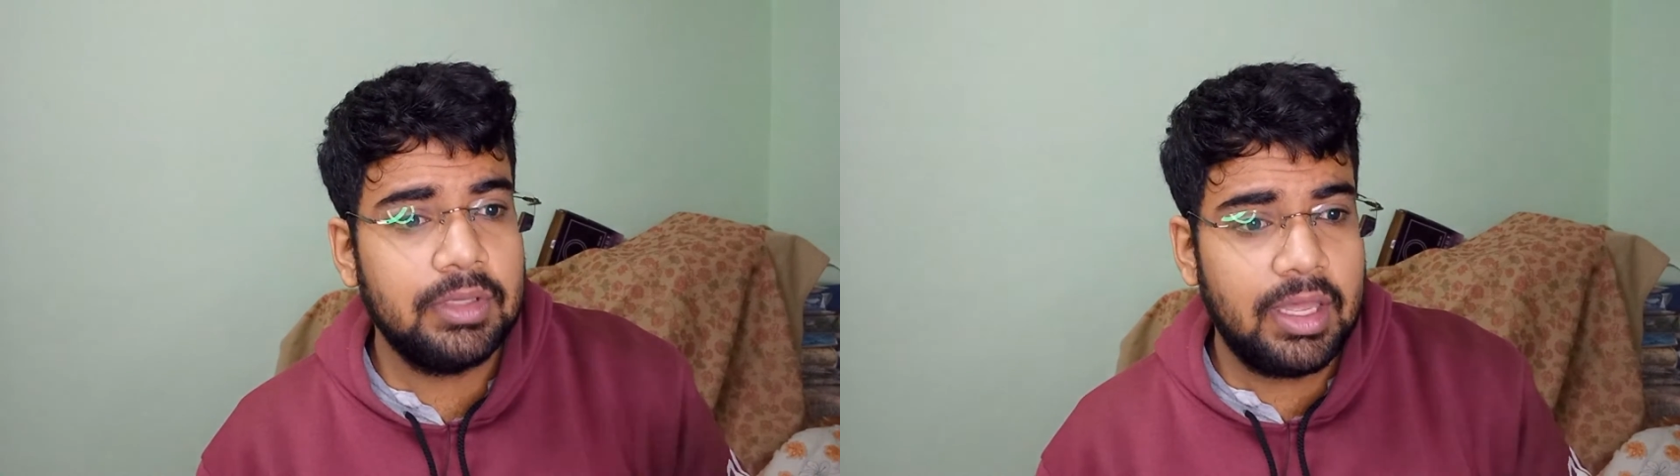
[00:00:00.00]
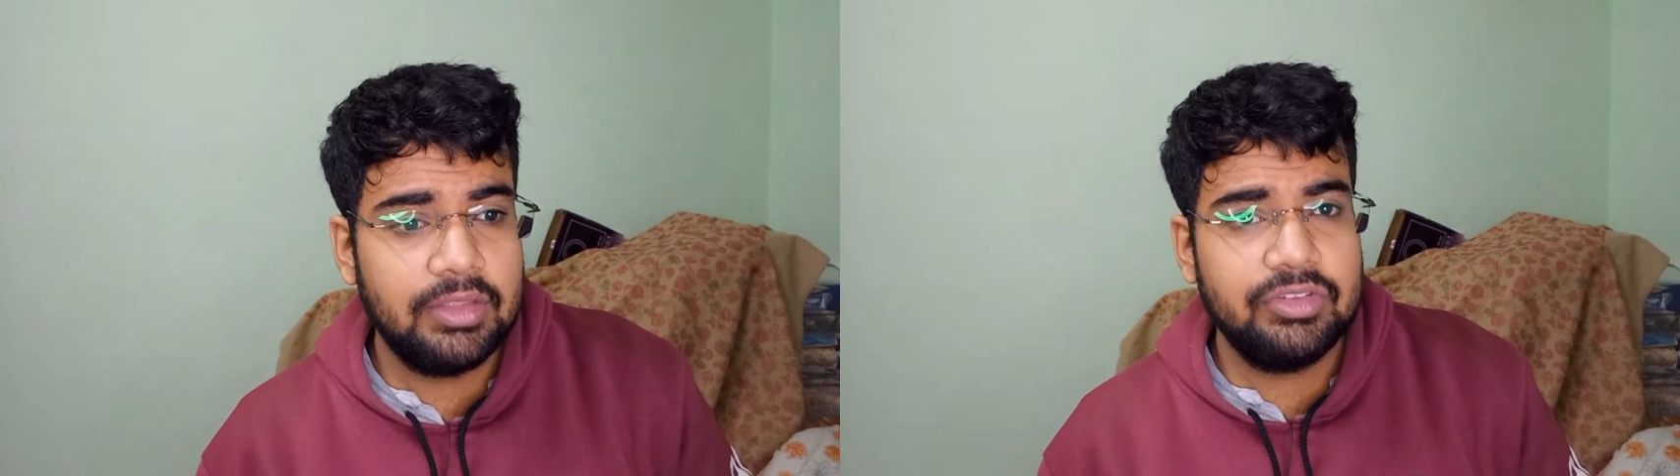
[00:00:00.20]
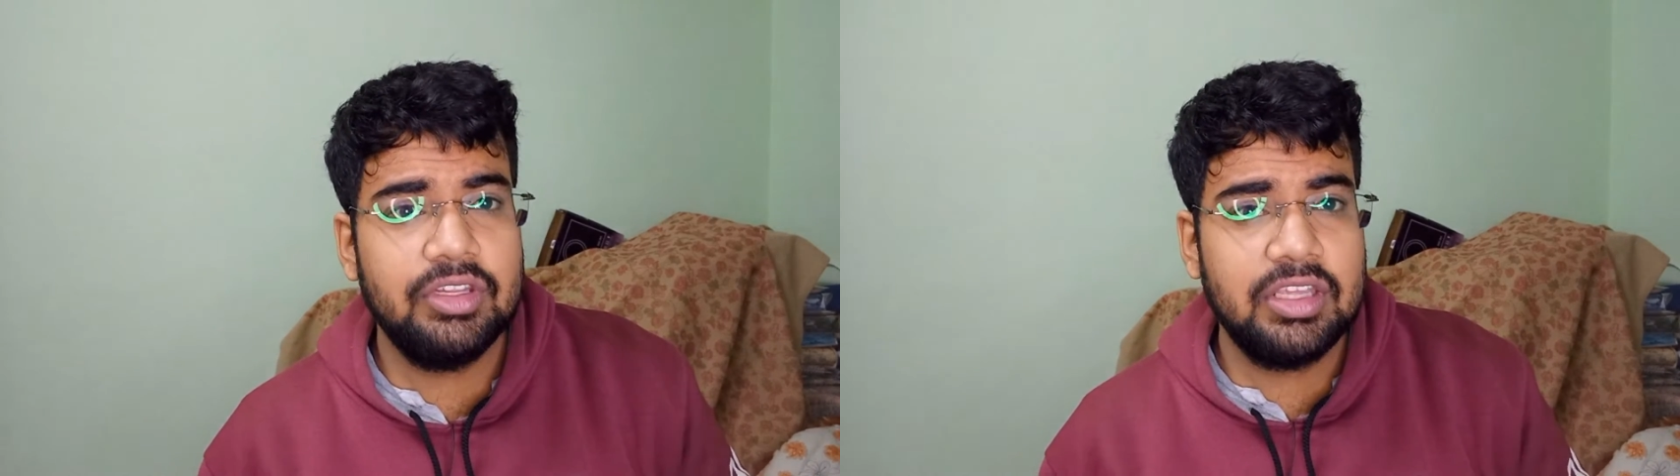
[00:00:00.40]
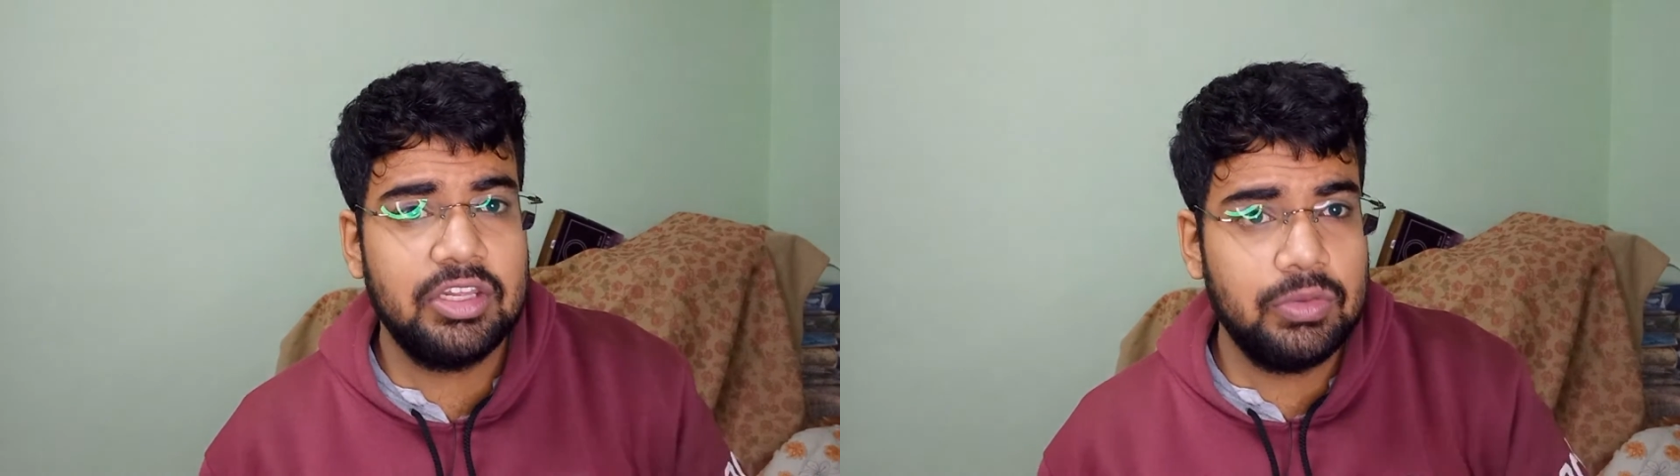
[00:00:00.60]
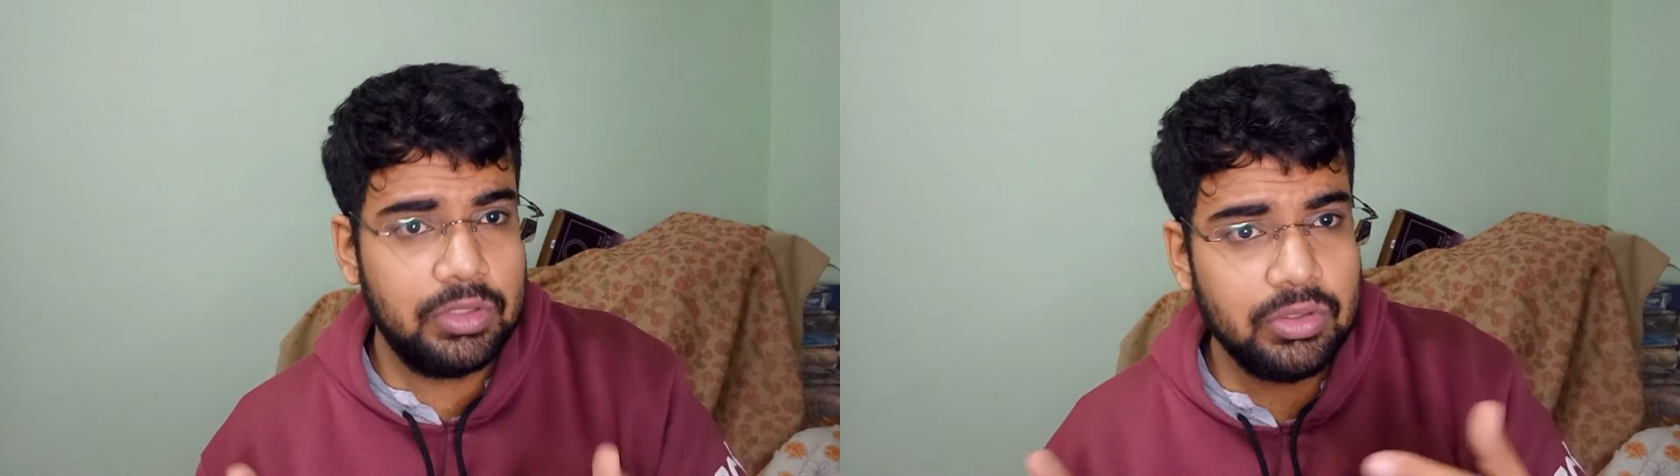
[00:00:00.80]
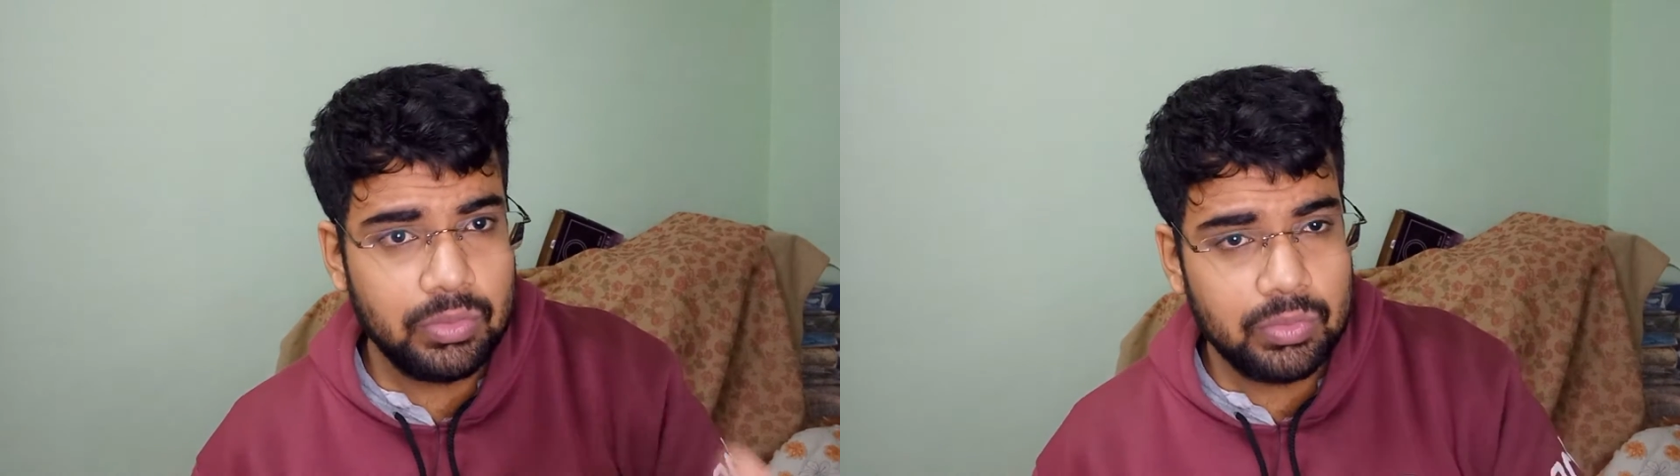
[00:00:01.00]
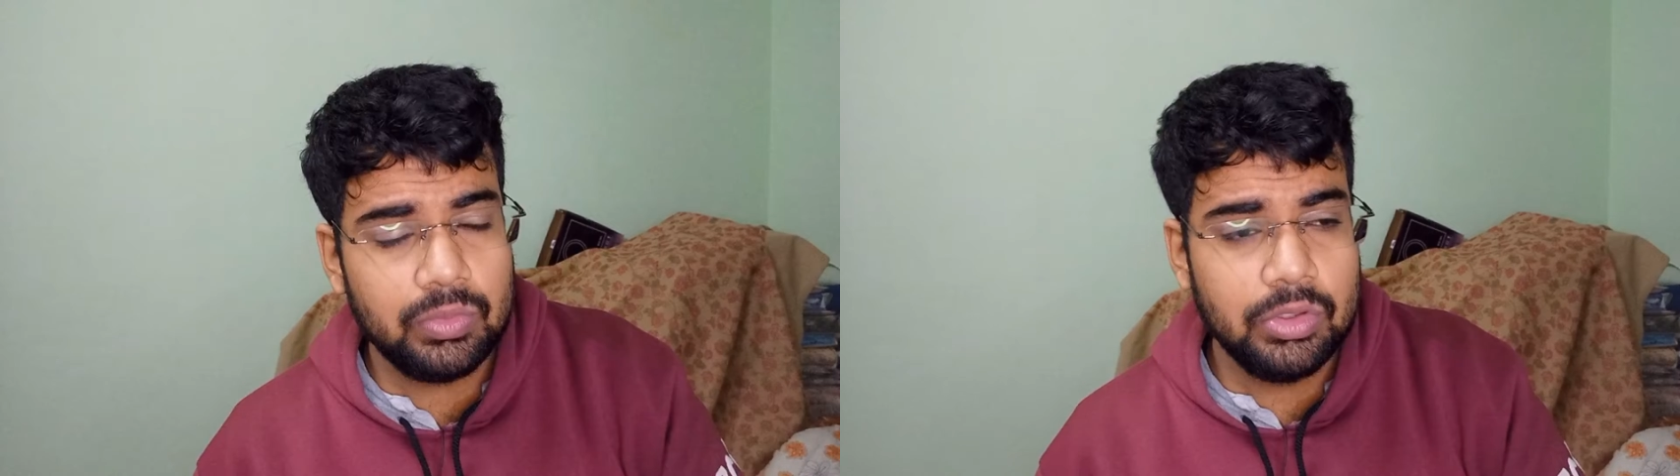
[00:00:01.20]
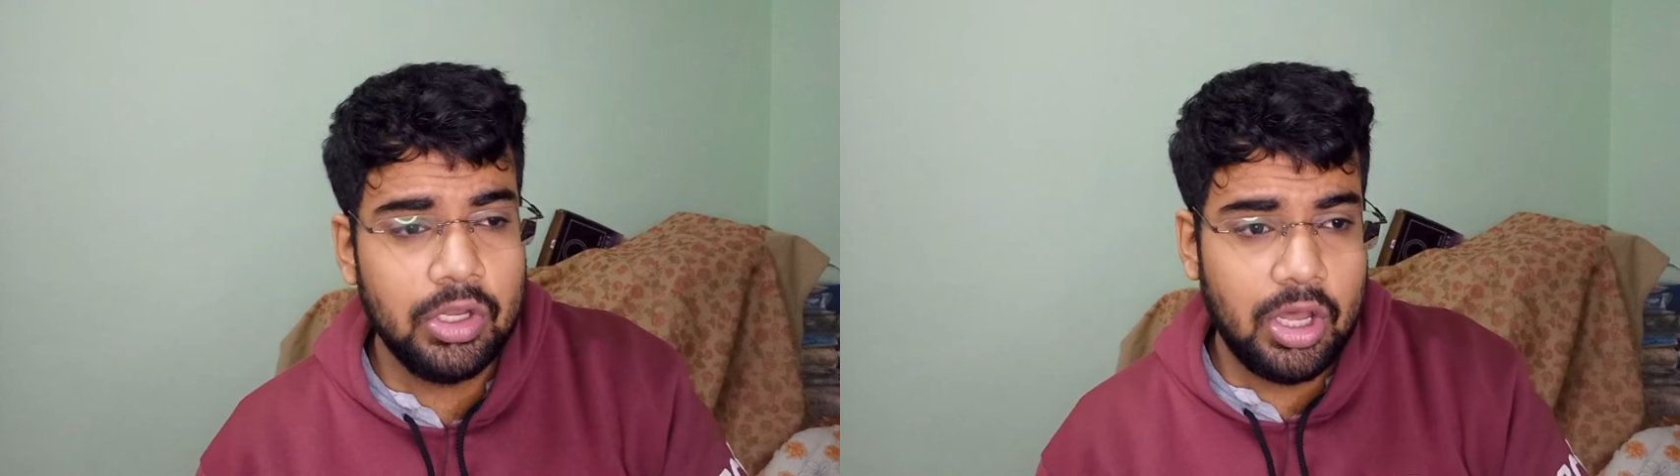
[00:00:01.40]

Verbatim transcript: engineering and you need to know